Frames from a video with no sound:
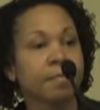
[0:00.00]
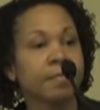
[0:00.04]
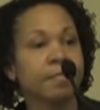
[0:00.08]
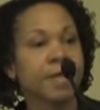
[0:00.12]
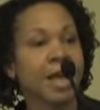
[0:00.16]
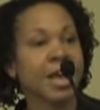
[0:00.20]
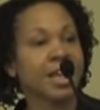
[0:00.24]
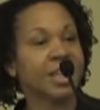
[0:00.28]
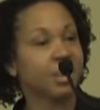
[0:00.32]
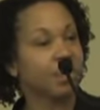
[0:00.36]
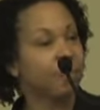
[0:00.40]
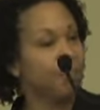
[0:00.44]

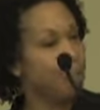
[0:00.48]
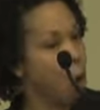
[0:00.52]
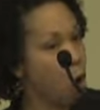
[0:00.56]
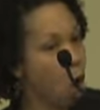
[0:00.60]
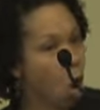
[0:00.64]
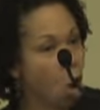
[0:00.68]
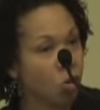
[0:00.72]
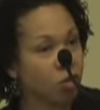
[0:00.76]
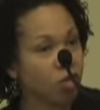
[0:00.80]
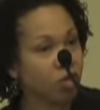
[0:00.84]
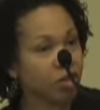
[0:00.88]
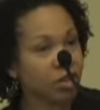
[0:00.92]
That is
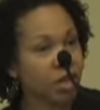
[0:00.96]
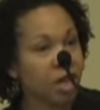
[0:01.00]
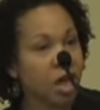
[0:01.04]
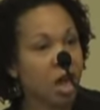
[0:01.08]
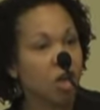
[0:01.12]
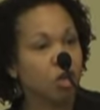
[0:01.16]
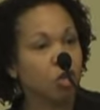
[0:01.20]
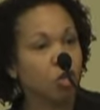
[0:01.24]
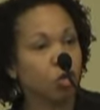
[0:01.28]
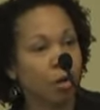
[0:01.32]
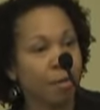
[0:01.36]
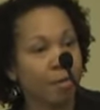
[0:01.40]
post
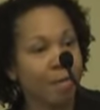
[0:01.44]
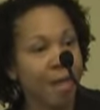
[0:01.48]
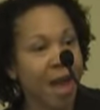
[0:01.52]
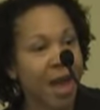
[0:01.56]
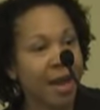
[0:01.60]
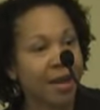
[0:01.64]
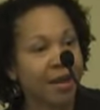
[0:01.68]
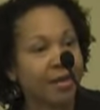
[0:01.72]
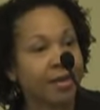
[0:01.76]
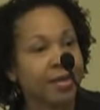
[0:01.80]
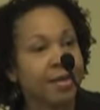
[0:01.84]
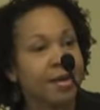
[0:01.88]

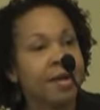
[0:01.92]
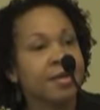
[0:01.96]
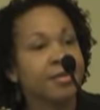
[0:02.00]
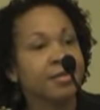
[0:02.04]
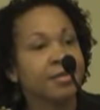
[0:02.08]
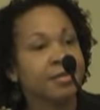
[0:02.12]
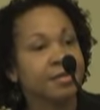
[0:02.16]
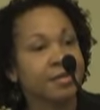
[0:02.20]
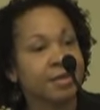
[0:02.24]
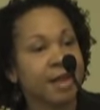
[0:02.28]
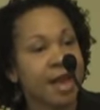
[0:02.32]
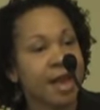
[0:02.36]
traumatic
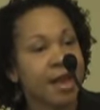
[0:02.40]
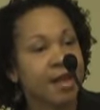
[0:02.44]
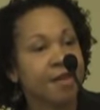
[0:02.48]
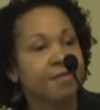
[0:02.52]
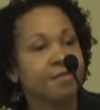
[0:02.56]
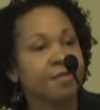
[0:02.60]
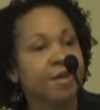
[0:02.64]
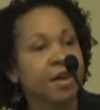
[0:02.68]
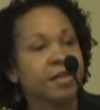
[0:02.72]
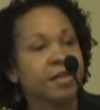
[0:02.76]
slave